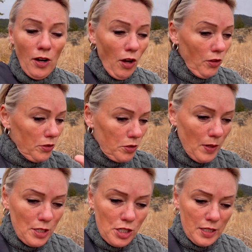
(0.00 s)
all those
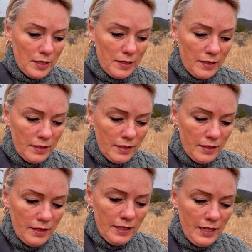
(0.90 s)
questions
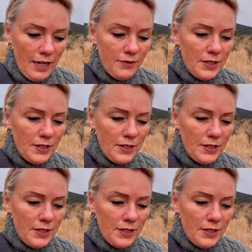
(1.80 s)
of